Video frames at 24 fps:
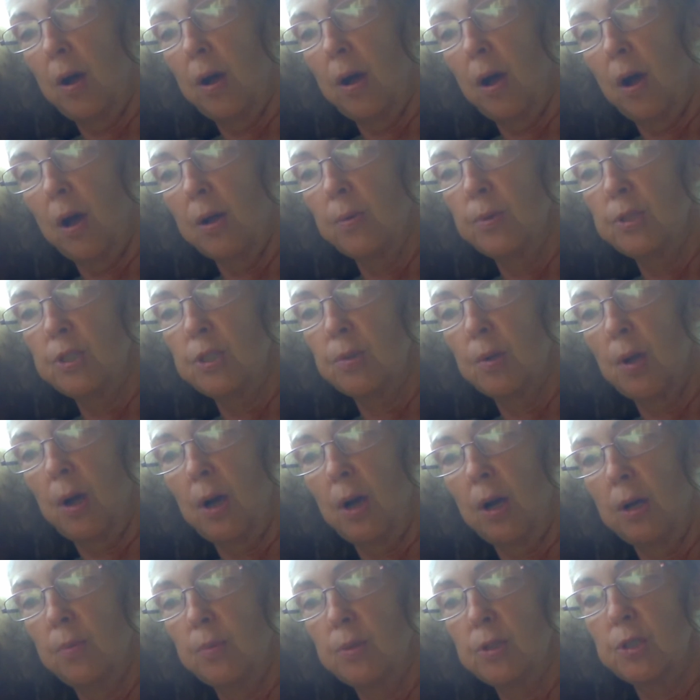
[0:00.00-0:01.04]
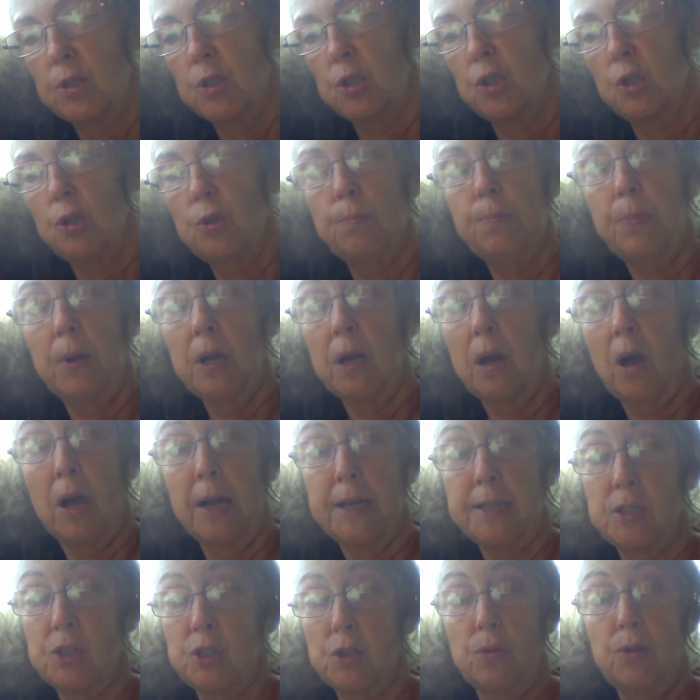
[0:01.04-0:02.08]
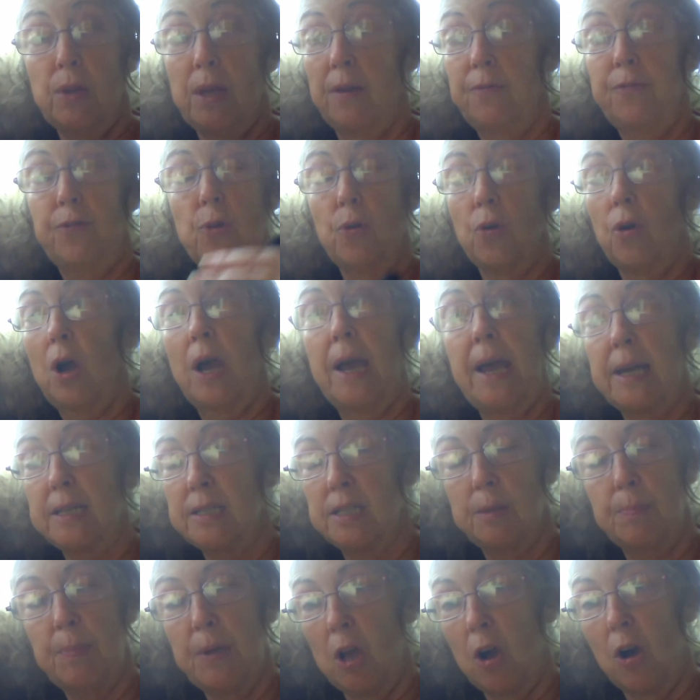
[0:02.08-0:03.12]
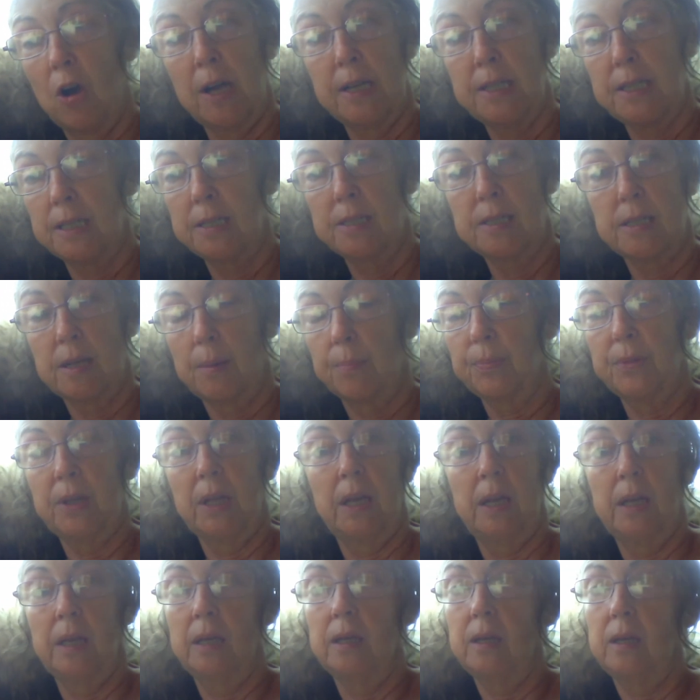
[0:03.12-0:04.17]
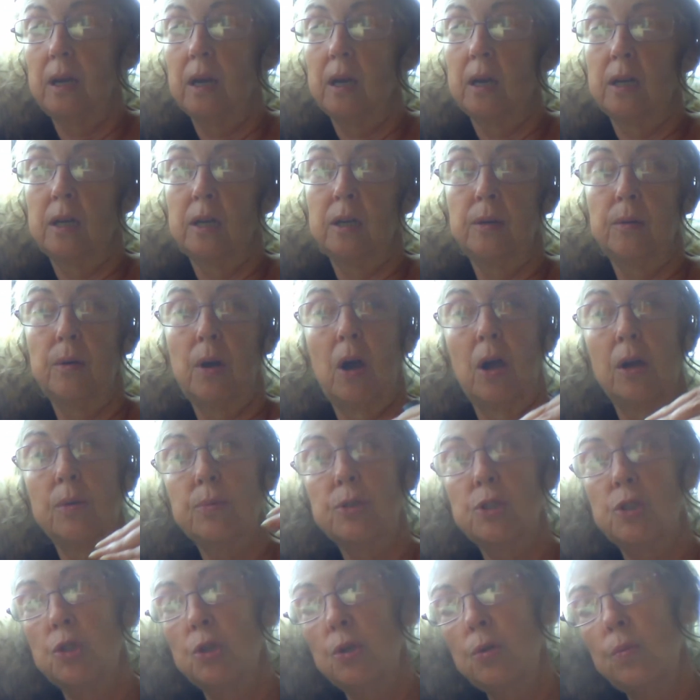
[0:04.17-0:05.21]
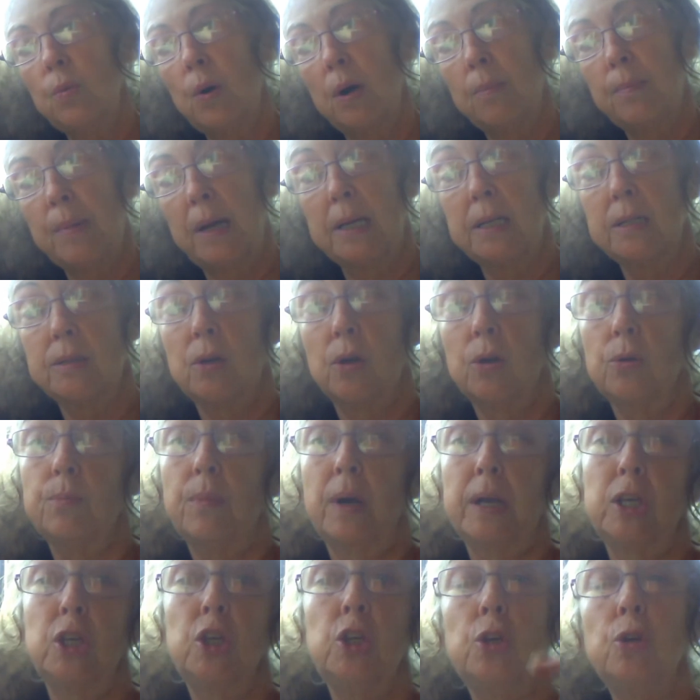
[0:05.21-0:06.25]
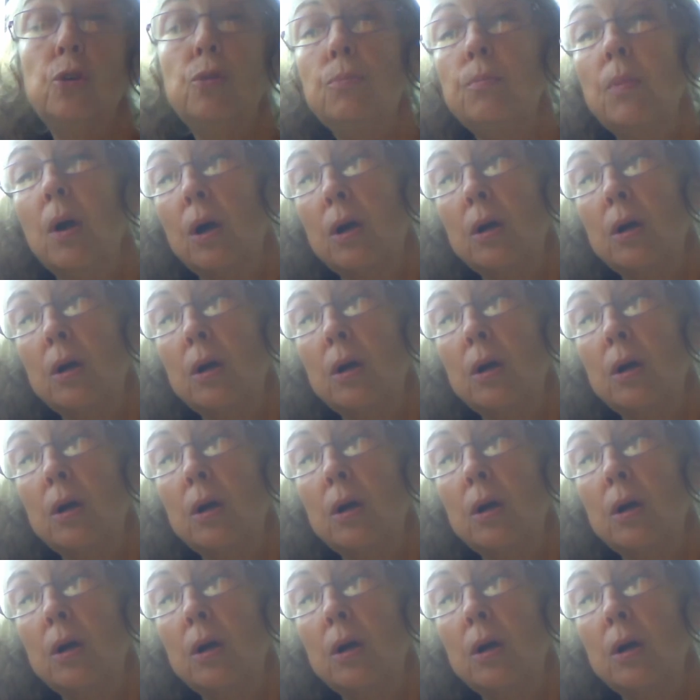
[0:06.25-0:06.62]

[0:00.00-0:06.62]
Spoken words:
was too polite, so therefore I had to be hiding something. I was too well mannered. Or my humor